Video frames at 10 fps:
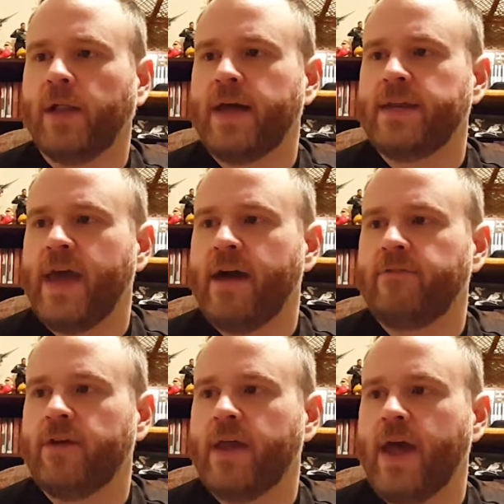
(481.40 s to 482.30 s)
glad to
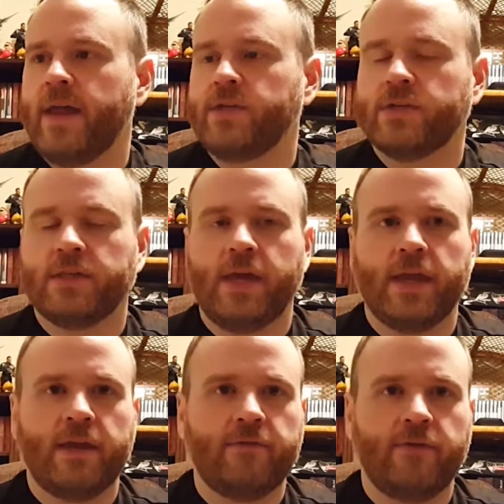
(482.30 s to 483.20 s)
have it. And just
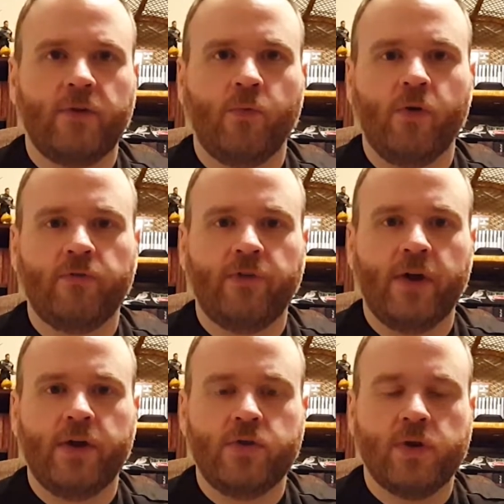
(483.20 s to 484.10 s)
like Infinite
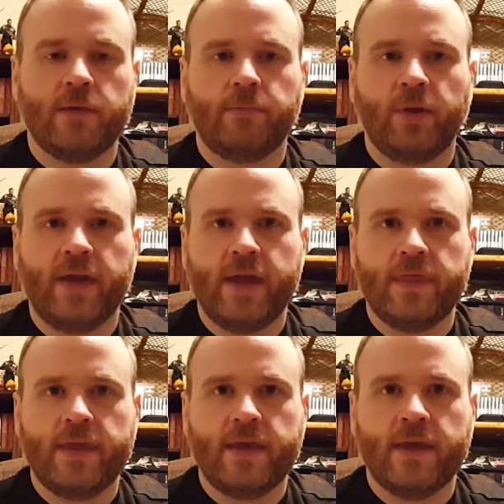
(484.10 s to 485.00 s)
Warfare, you can play
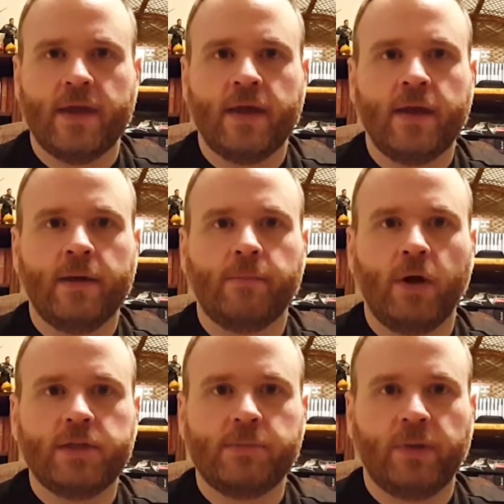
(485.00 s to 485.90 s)
the
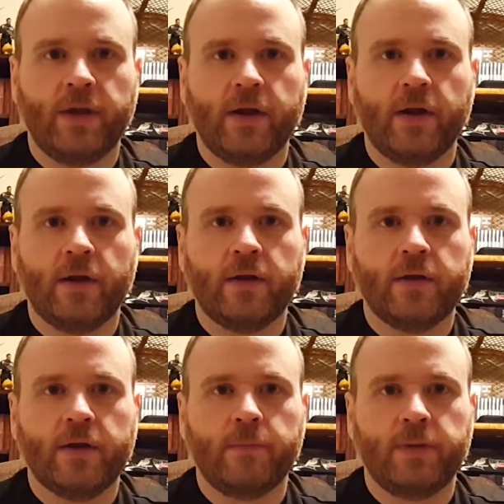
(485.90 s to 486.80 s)
multiplayer
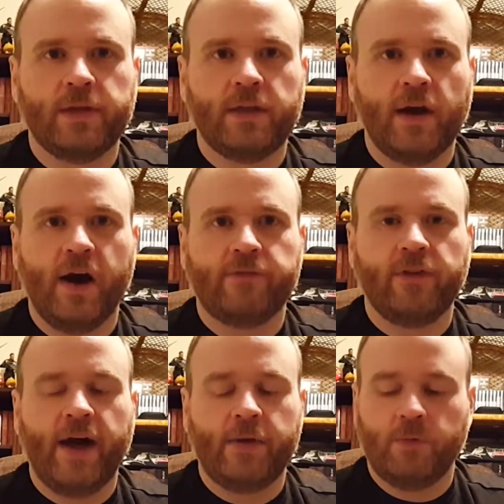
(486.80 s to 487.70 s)
completely
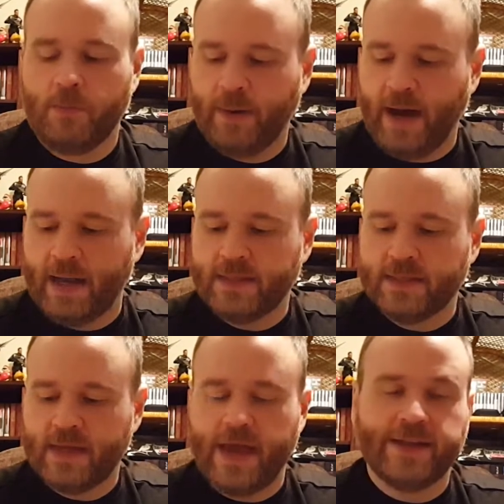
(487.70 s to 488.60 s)
offline with
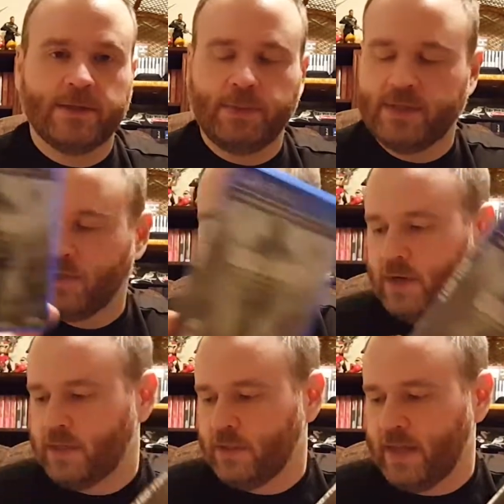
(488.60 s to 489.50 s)
bots and split
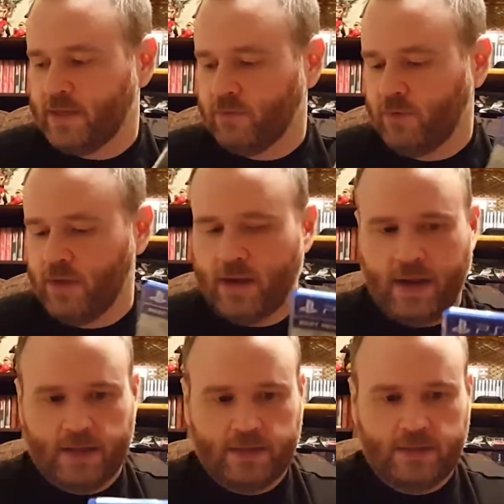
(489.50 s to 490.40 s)
screen. So that's really
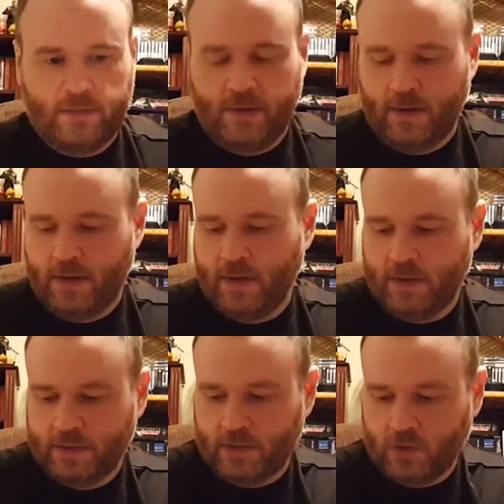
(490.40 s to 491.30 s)
nice.
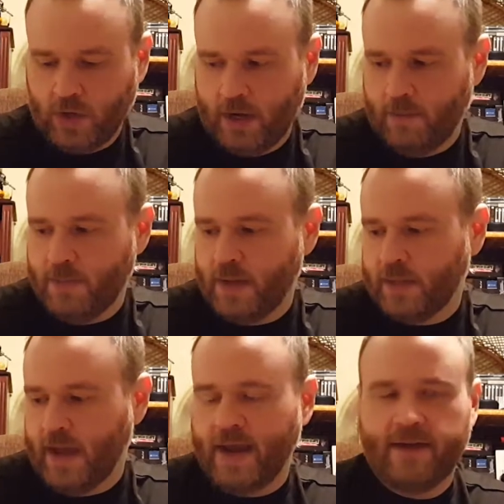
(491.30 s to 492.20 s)
Still trying to beat
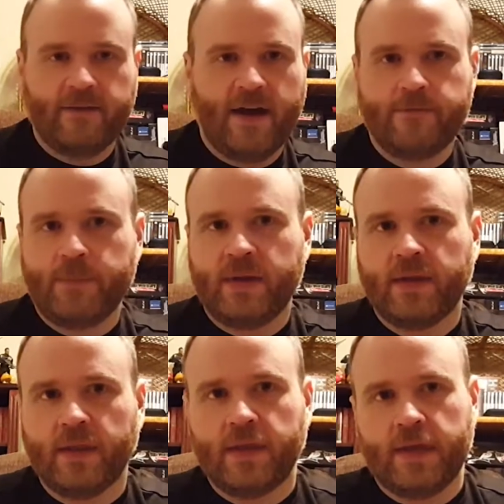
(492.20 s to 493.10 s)
that. I've
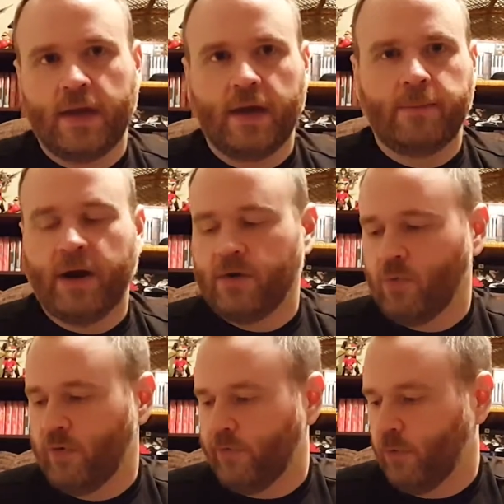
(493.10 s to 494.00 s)
beaten the Modern
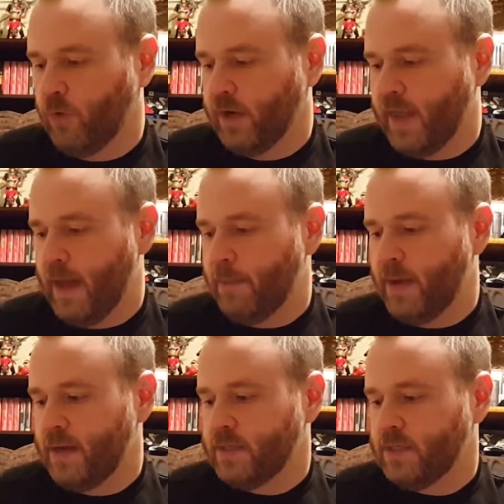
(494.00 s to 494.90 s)
Warfare 1
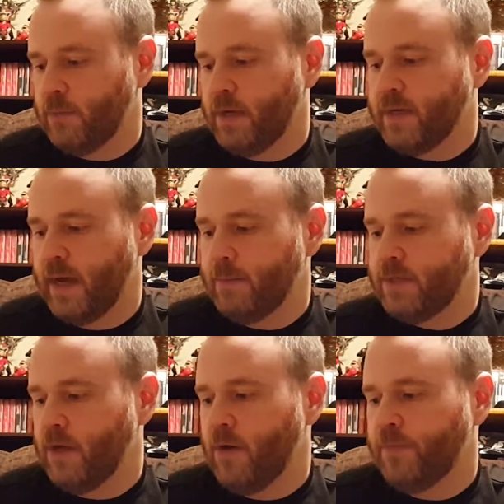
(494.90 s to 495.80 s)
campaign so many times
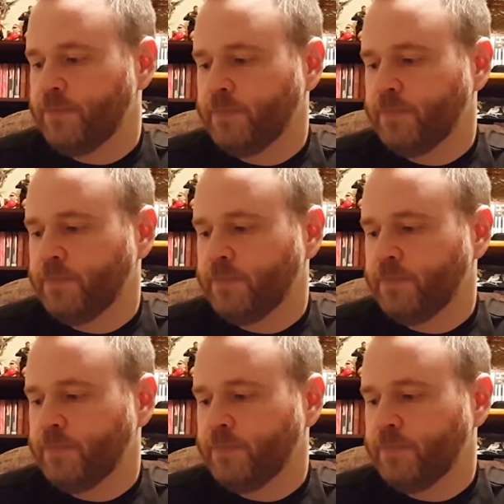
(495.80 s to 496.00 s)
though.